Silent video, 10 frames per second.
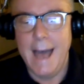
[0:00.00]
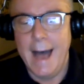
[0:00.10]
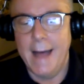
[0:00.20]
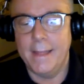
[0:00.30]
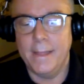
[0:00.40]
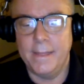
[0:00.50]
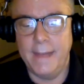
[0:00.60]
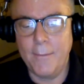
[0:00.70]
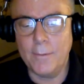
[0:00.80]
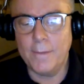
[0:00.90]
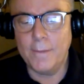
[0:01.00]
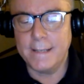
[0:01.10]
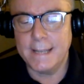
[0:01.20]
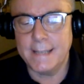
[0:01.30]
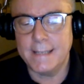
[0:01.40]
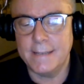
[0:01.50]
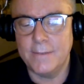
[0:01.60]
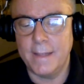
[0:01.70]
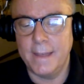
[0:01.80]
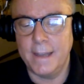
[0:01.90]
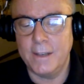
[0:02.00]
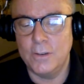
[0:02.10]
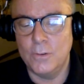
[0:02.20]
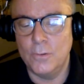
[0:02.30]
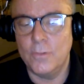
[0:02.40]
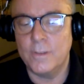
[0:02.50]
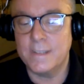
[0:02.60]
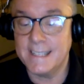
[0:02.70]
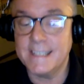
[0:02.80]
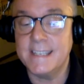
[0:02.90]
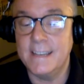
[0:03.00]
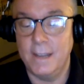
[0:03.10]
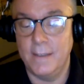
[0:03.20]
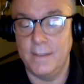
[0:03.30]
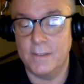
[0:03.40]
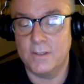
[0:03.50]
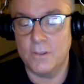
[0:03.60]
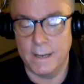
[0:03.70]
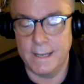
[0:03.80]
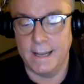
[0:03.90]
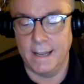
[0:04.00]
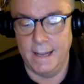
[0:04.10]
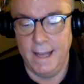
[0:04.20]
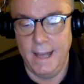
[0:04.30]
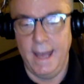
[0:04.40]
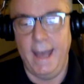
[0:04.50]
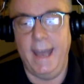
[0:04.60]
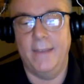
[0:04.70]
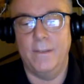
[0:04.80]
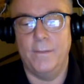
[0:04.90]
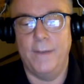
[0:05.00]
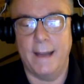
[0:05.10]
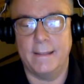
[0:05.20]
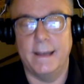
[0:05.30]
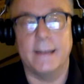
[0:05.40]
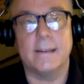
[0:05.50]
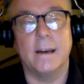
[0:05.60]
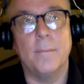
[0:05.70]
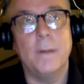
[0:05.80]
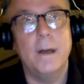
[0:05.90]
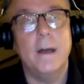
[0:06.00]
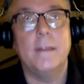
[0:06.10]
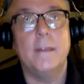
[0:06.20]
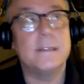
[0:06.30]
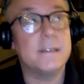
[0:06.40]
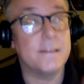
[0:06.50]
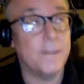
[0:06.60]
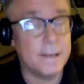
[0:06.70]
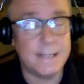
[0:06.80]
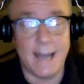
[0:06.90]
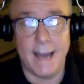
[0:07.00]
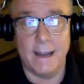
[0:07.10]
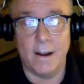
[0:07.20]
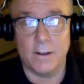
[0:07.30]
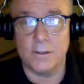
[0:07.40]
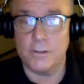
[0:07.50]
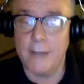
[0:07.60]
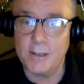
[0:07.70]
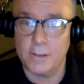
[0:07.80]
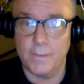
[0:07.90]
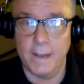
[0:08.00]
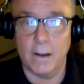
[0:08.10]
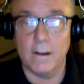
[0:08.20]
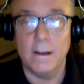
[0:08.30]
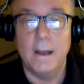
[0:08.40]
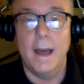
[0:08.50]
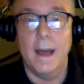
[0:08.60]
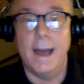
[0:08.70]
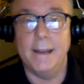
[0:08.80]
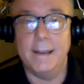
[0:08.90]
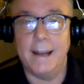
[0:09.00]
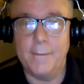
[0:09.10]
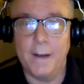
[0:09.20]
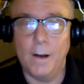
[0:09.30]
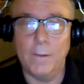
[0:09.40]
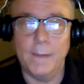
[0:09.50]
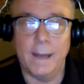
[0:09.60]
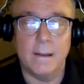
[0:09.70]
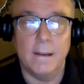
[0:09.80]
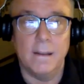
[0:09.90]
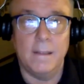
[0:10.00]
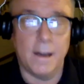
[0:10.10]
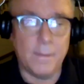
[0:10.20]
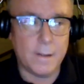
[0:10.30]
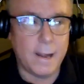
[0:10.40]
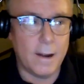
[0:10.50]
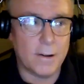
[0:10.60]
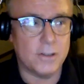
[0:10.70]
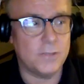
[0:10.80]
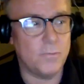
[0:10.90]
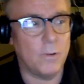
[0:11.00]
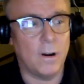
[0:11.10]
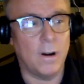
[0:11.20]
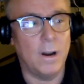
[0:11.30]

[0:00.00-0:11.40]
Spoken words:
they were very sensitive, I think, to the sensitivity of this storytelling and the fact that this is a very sad character, tragic figure. And yet I found that the other characters were